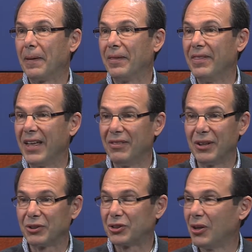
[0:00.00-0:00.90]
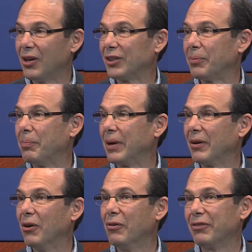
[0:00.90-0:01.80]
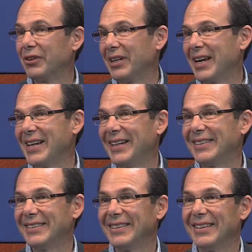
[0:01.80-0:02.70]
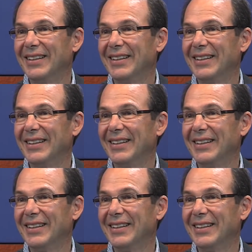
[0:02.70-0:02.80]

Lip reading: Then they'll salt, but overnight